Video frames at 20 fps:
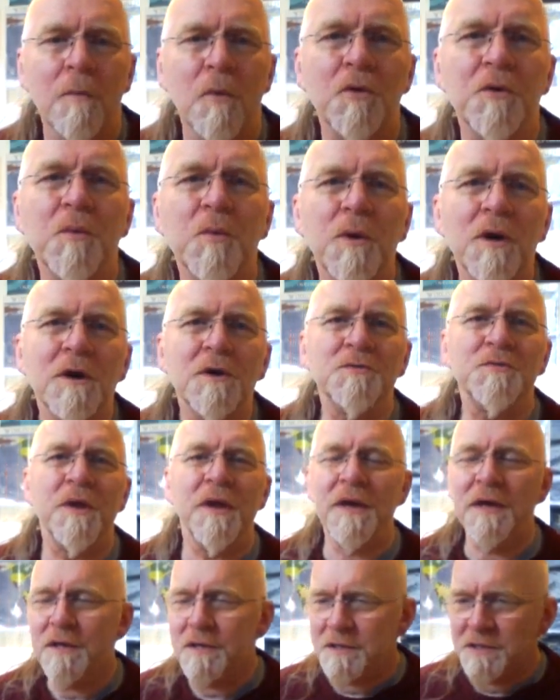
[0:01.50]
Morning world,
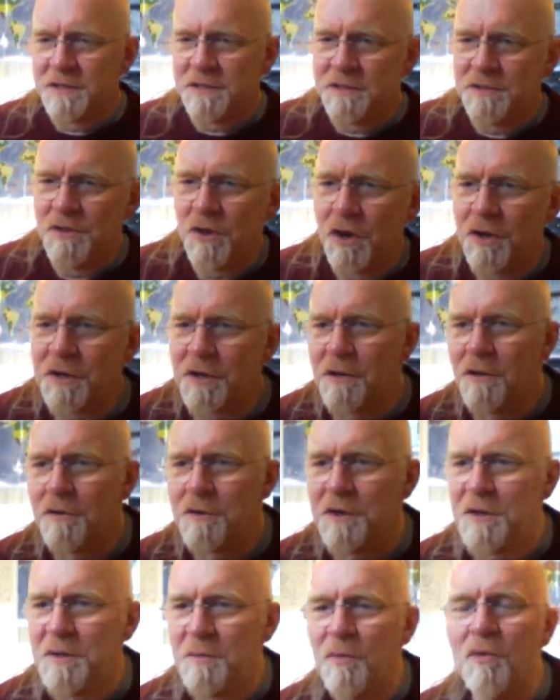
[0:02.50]
it's 9
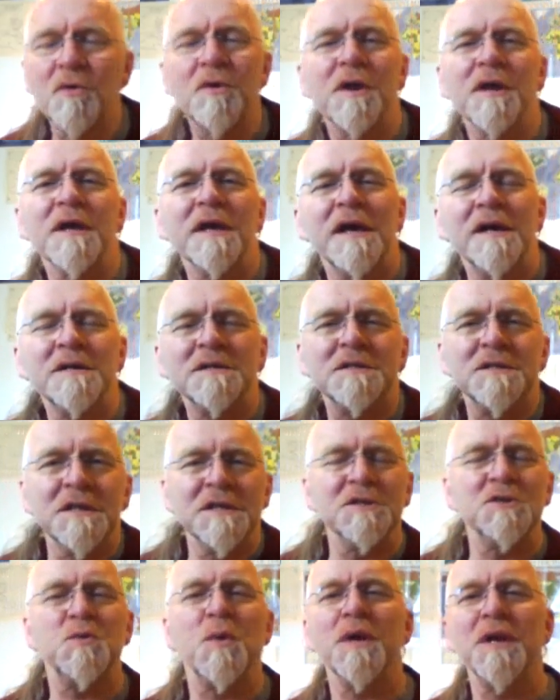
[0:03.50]
o'clock in the morning. It's
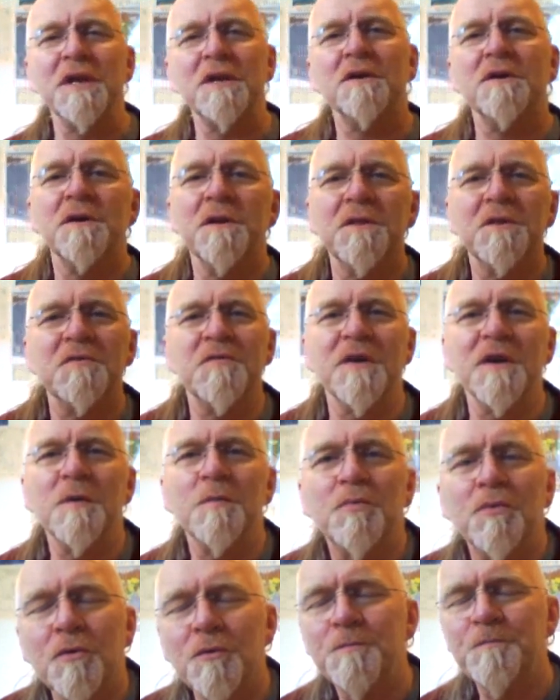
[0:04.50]
the 29th of
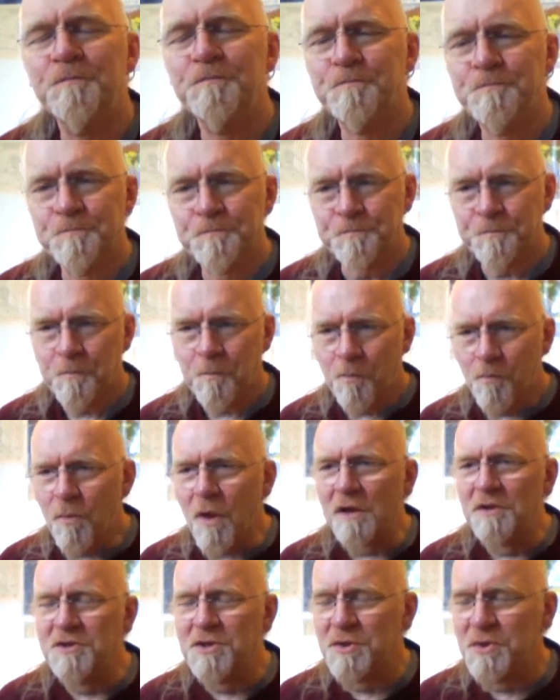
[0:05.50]
April,
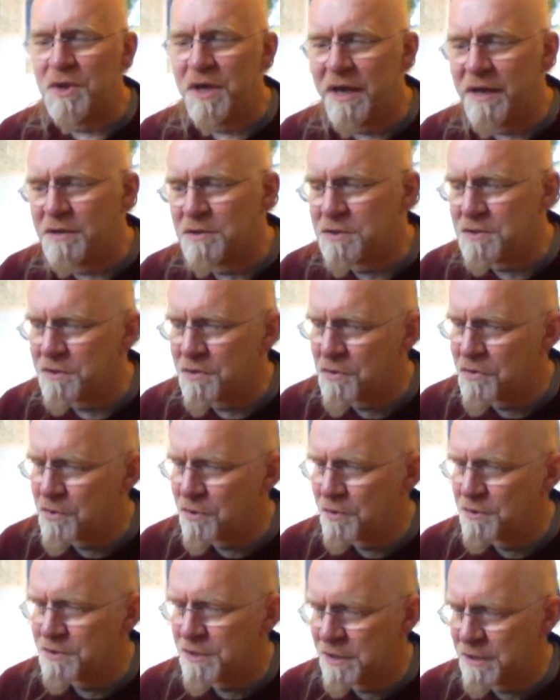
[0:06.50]

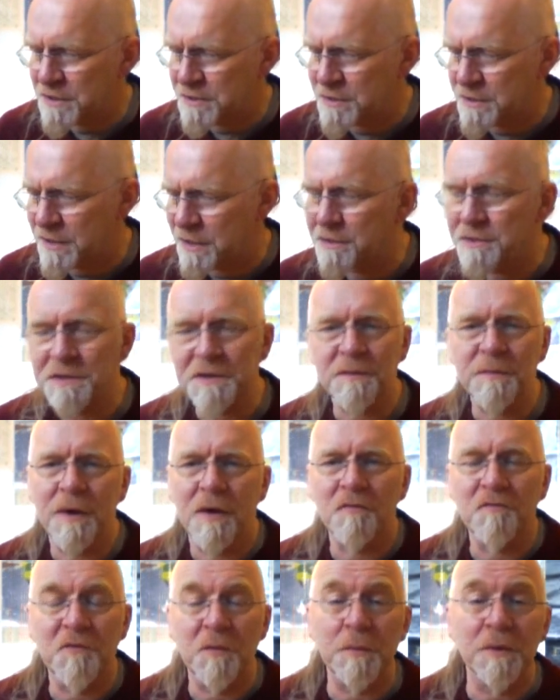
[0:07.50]
2013. It's the end of the
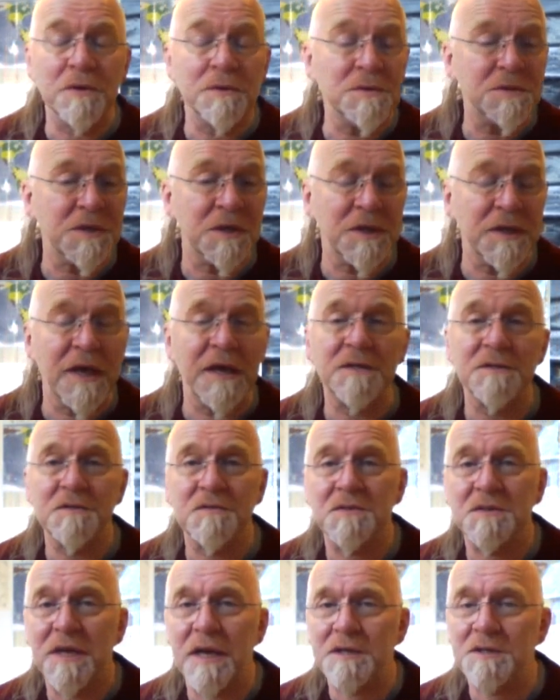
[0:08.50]
month. The moon's at the end
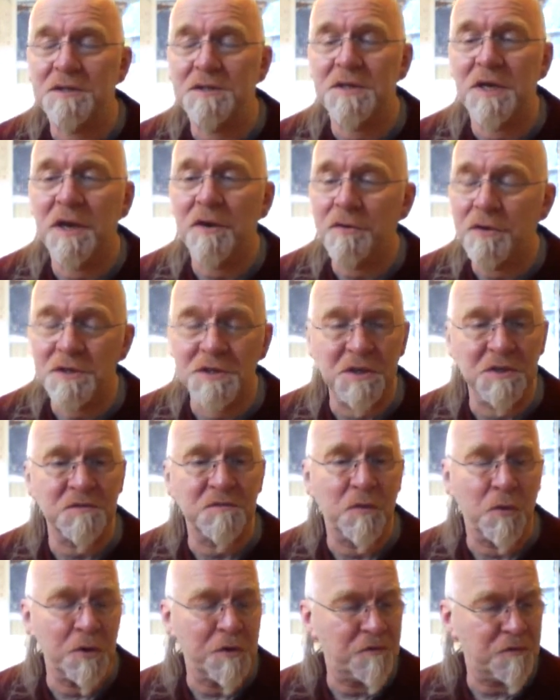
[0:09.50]
of Sagittarius. It's
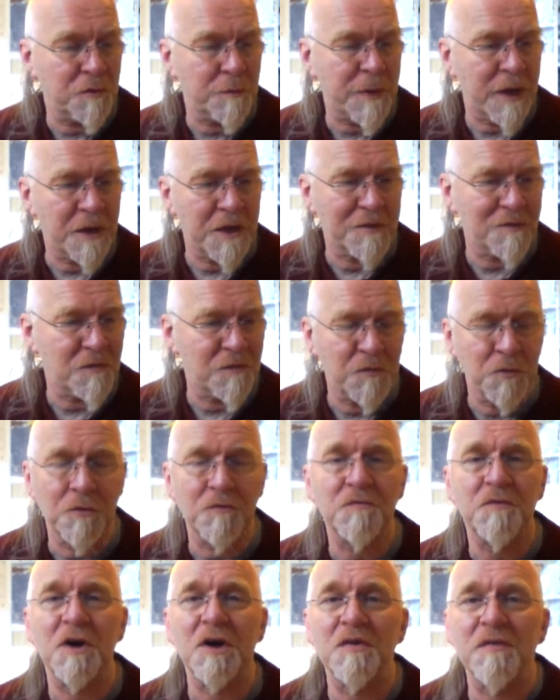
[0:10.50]
void for about another 4
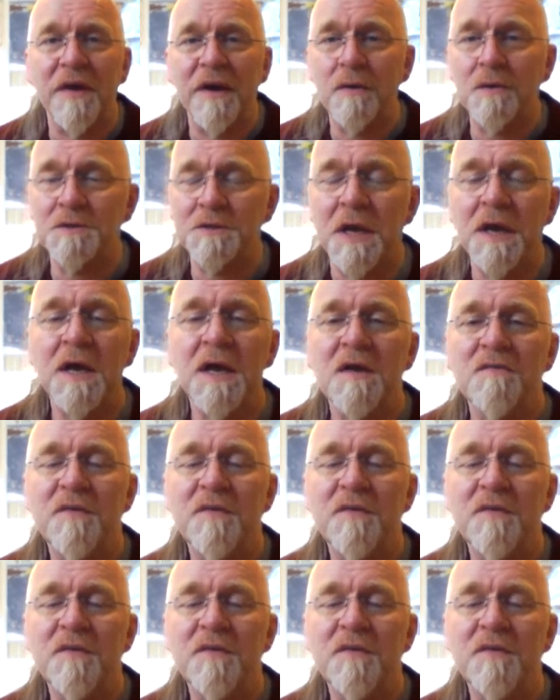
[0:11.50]
or 5 hours.